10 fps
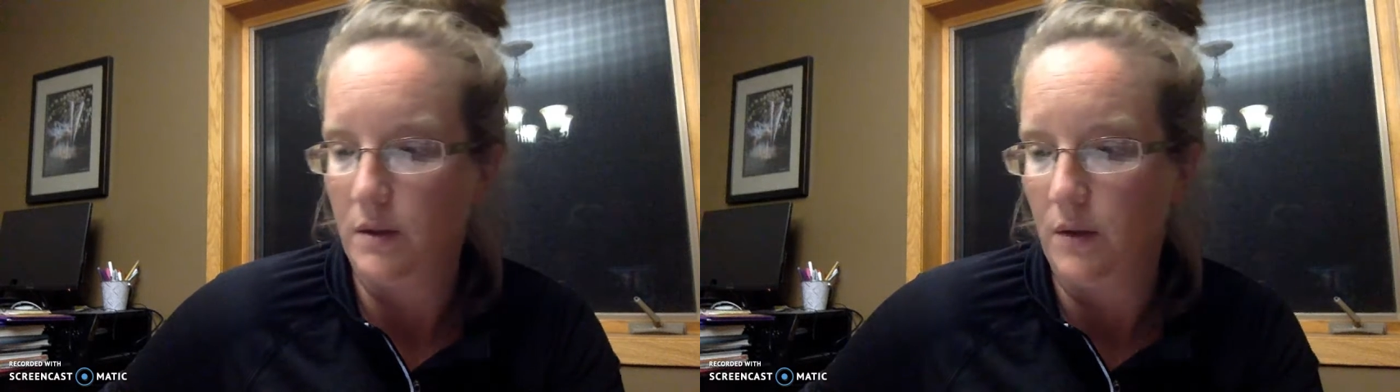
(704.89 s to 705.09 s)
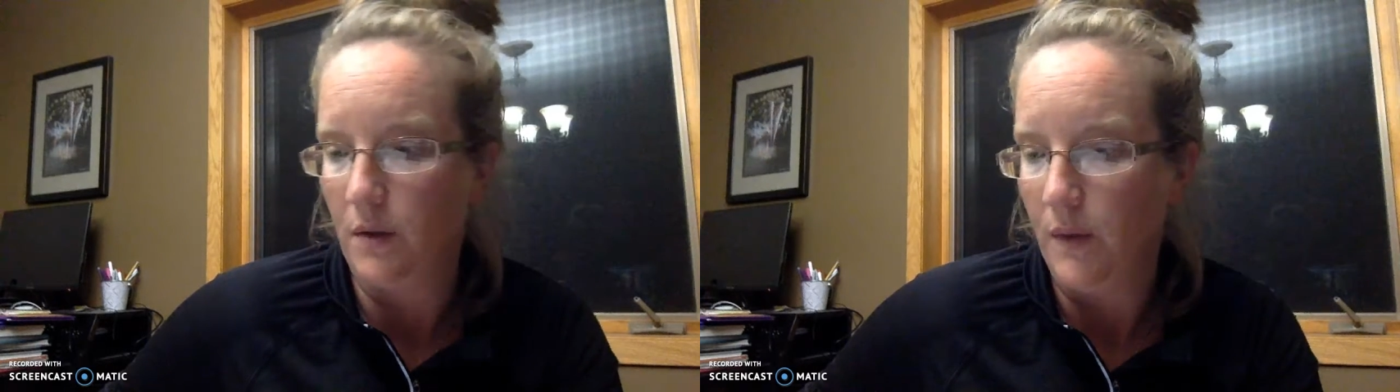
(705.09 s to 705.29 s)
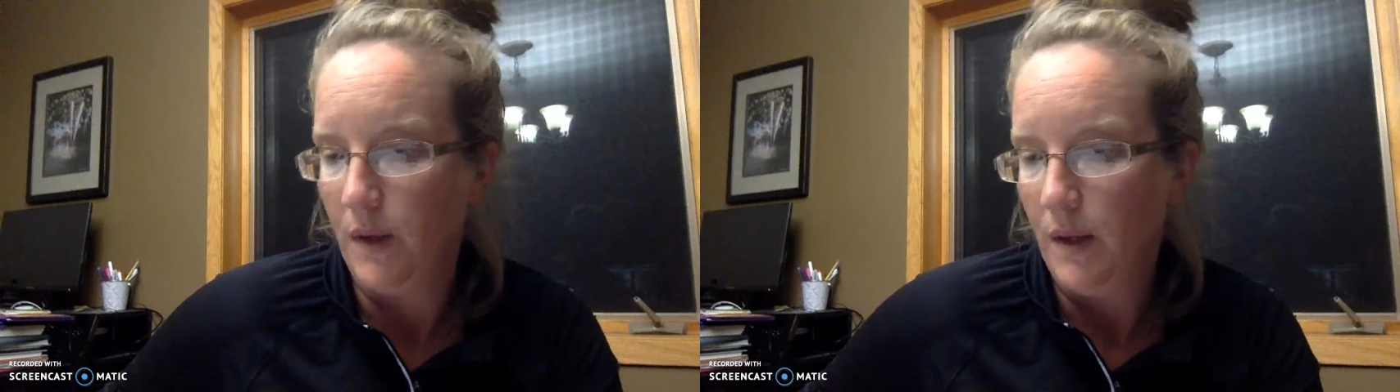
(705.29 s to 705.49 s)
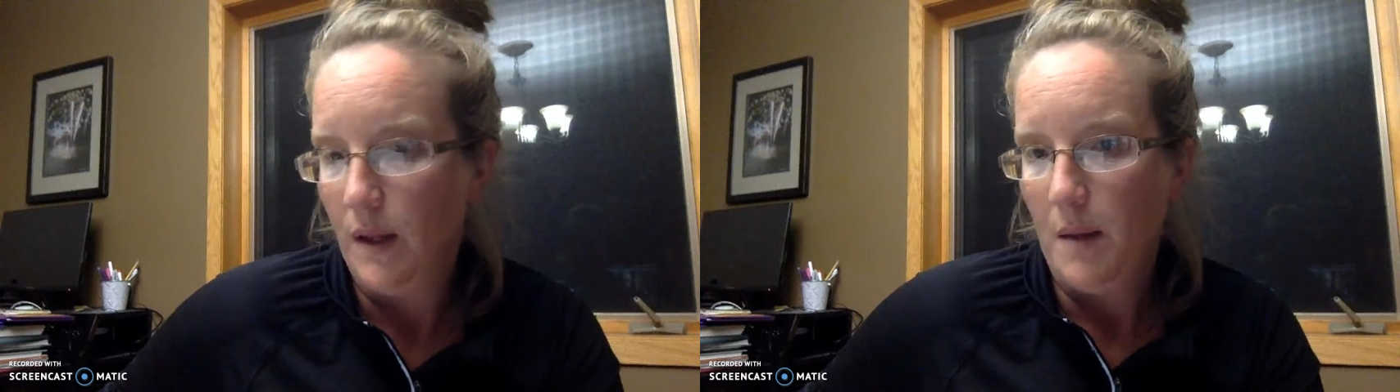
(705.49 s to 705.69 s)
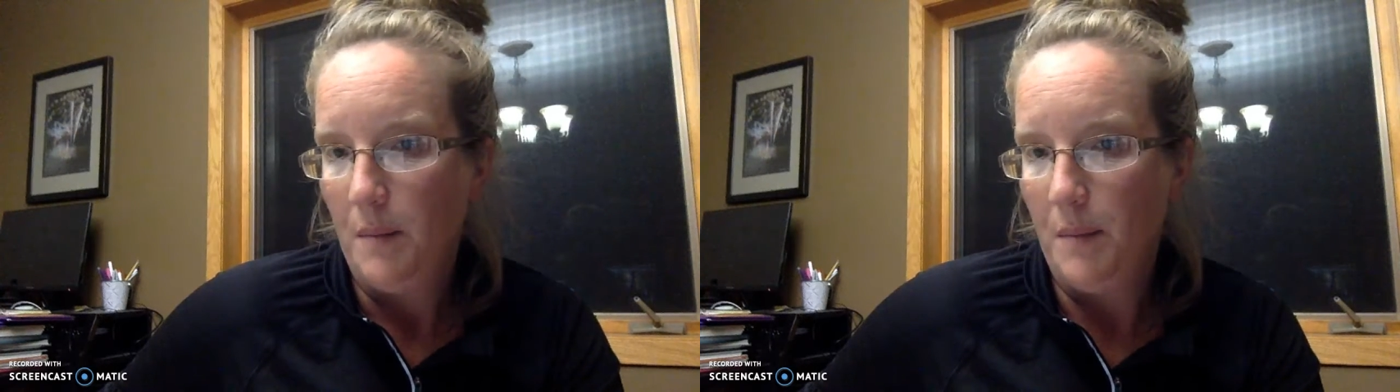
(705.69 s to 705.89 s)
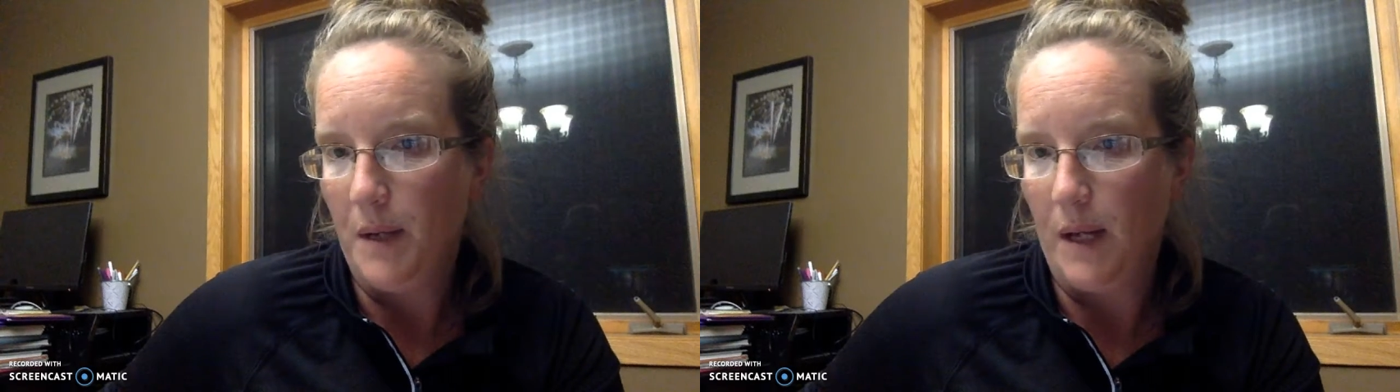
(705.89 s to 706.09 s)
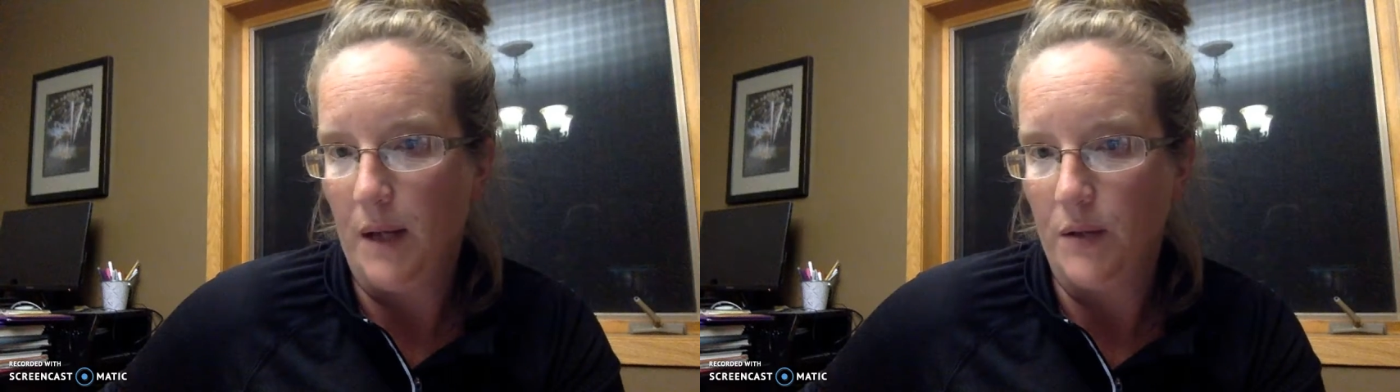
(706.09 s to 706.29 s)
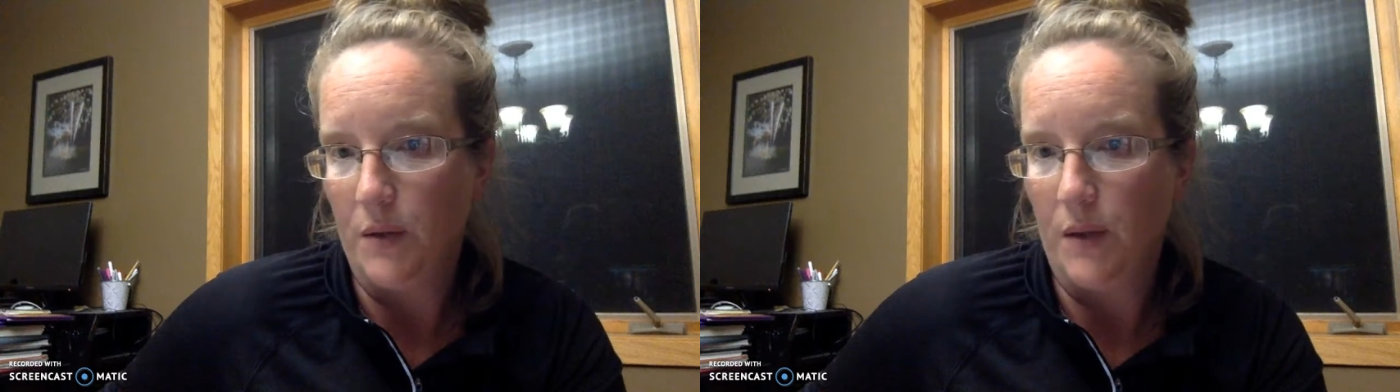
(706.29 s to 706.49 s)
So, but I
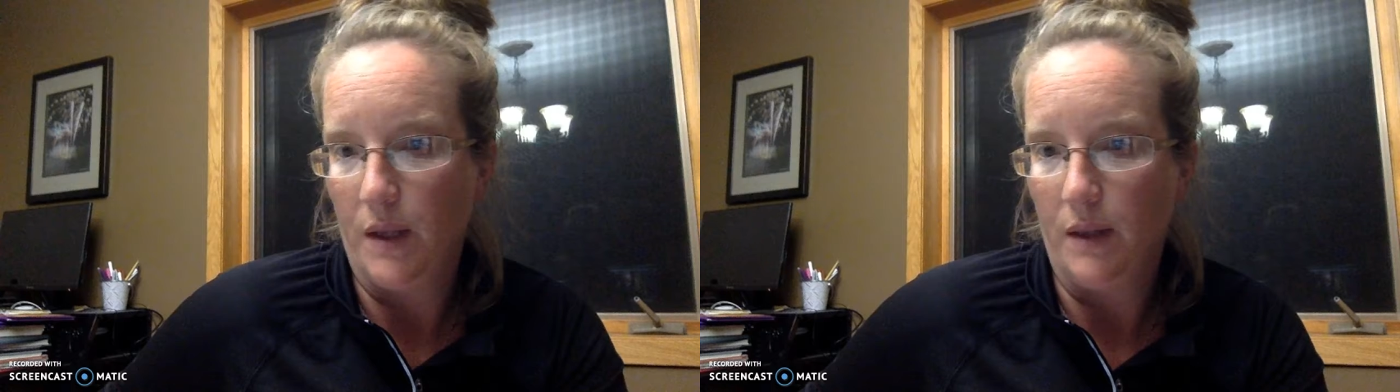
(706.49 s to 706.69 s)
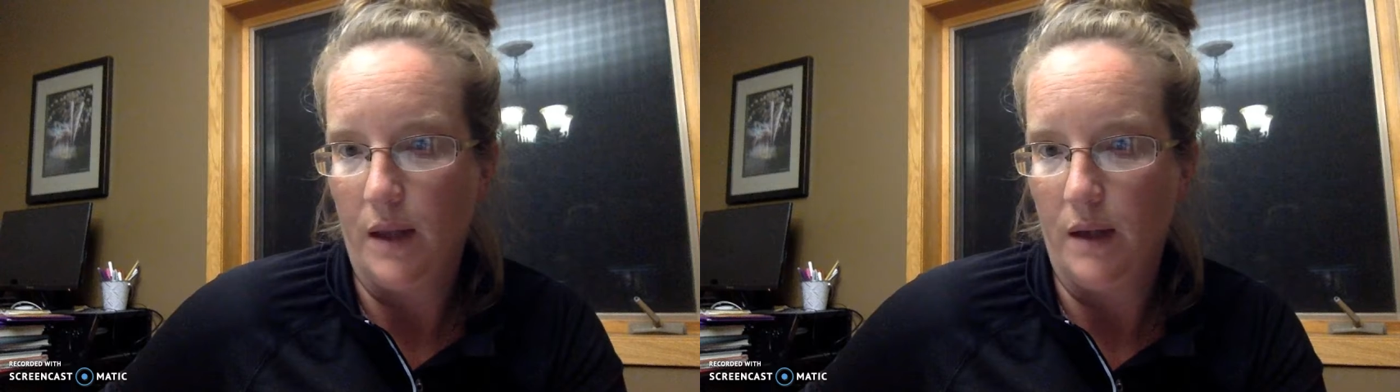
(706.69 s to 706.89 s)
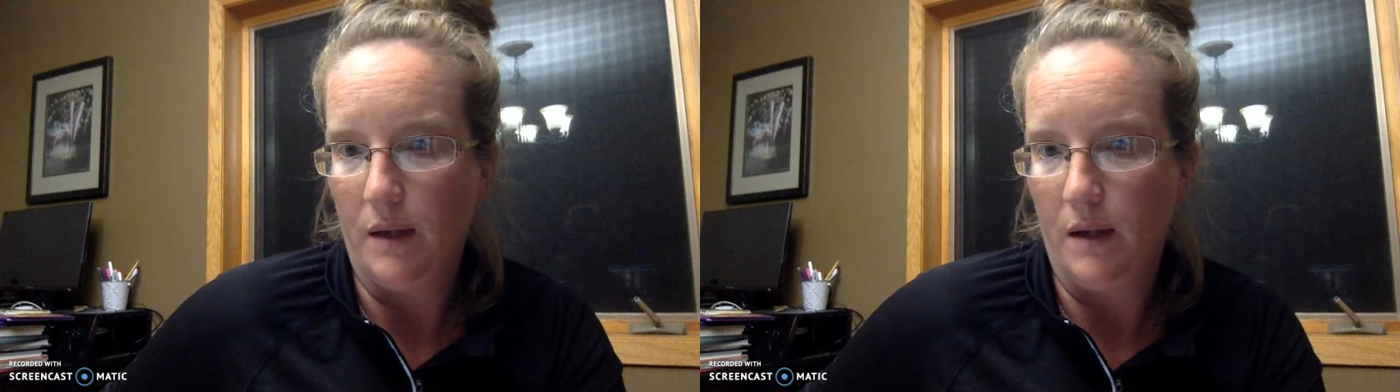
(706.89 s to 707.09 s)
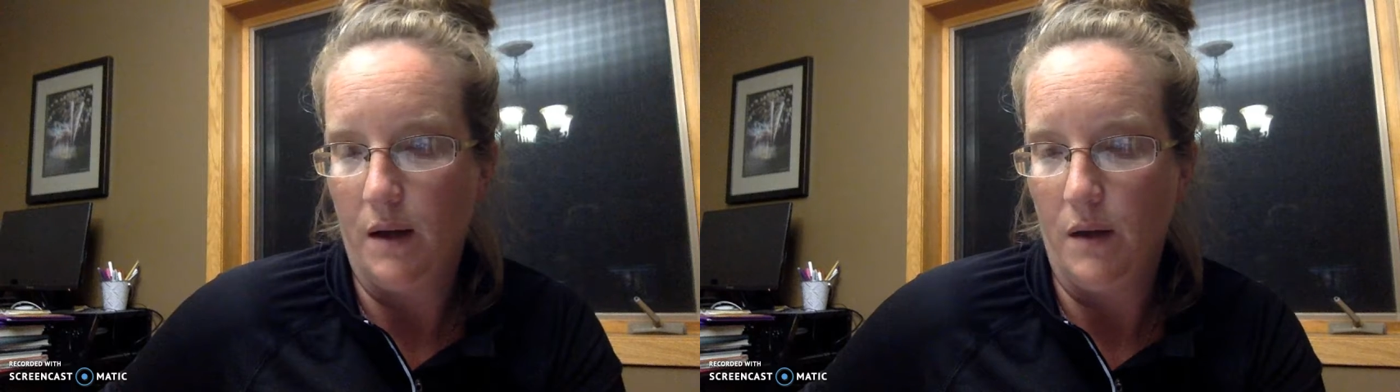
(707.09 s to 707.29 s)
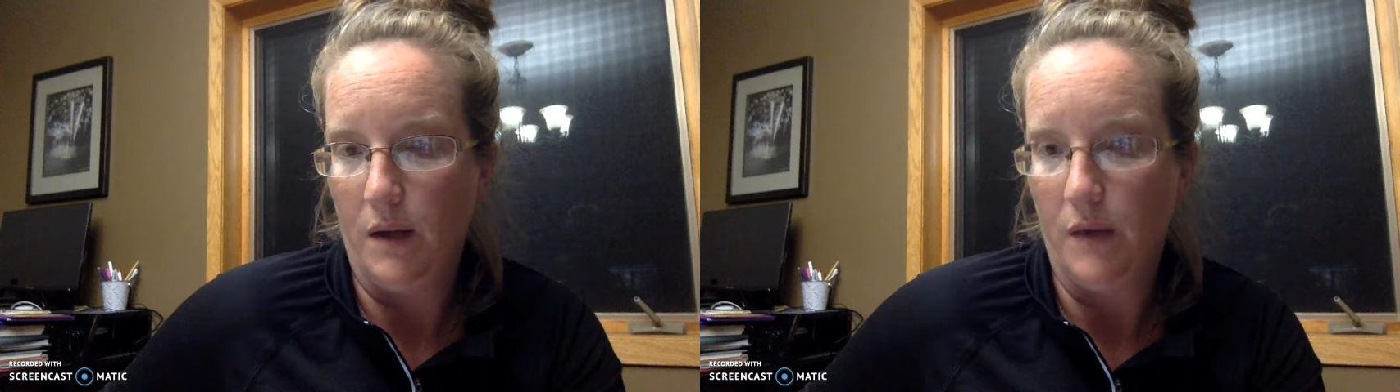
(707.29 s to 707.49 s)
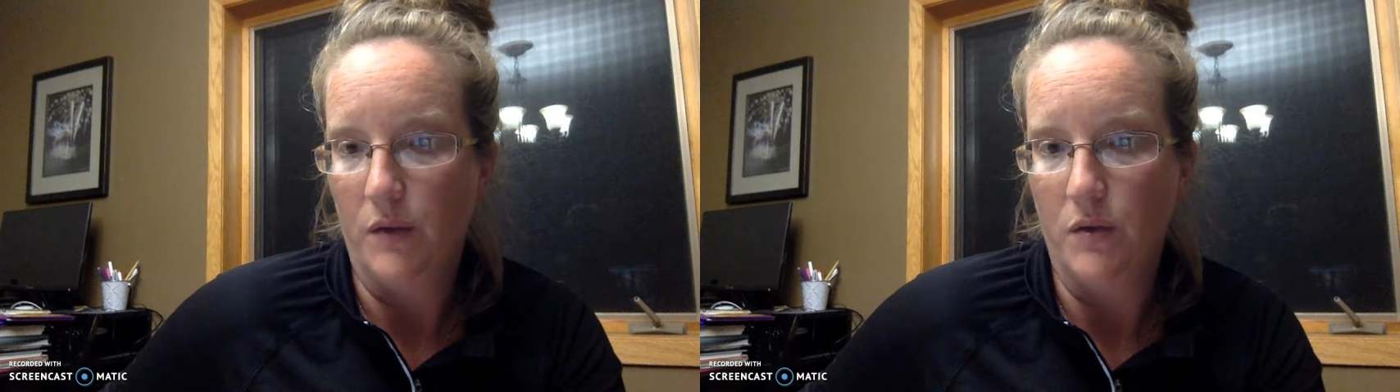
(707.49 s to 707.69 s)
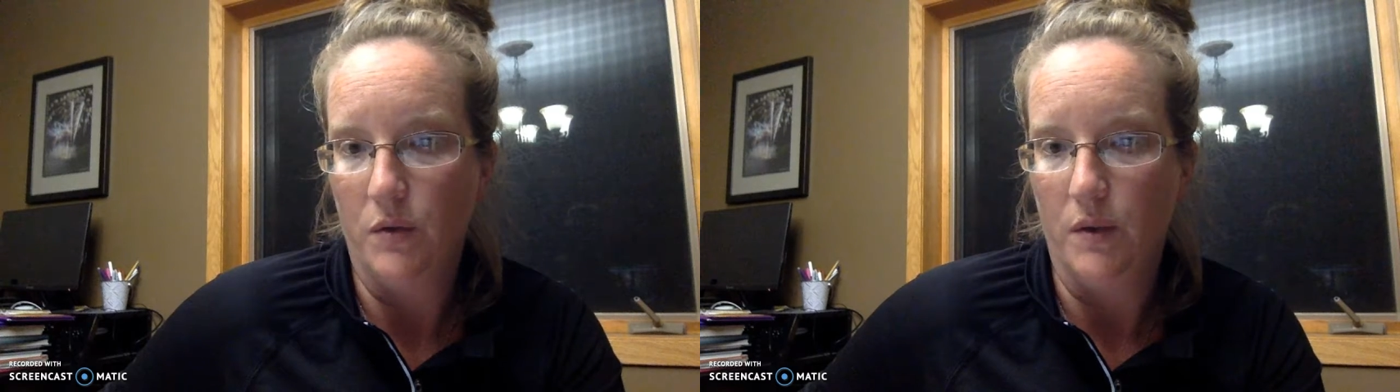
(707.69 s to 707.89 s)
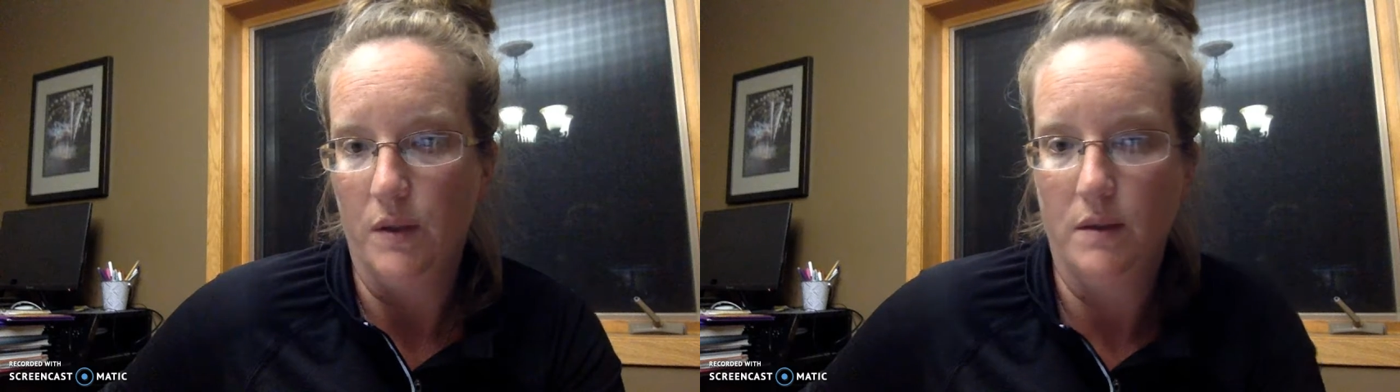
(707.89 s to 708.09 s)
also think that all the other
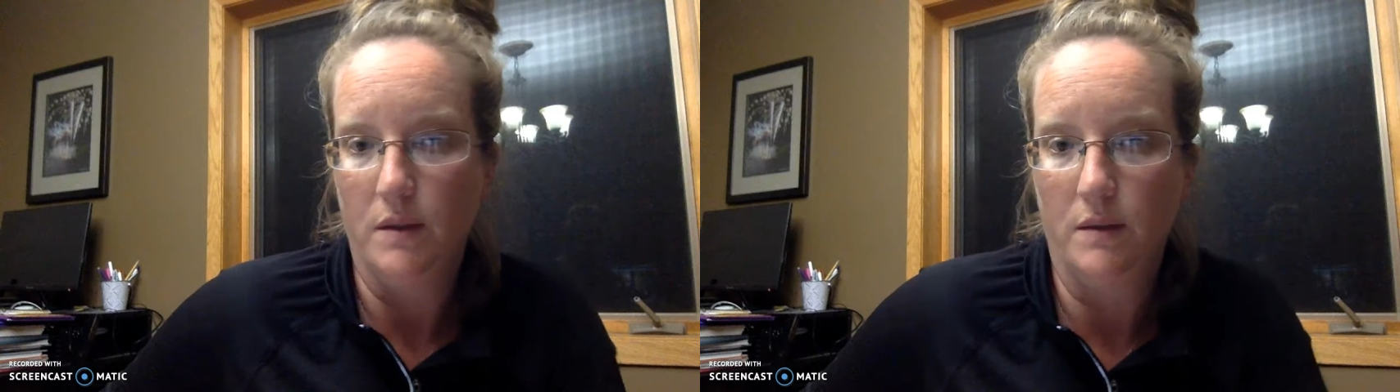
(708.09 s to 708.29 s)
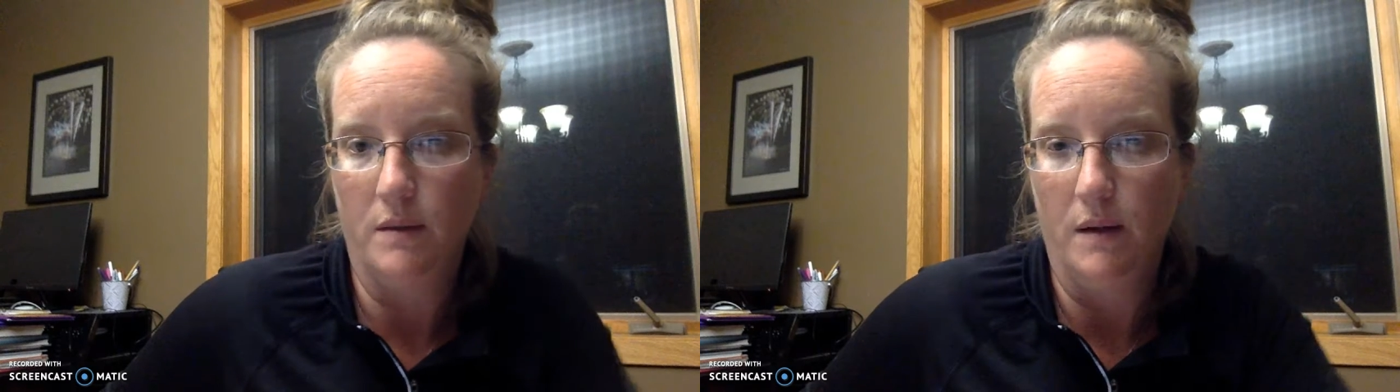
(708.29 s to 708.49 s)
students,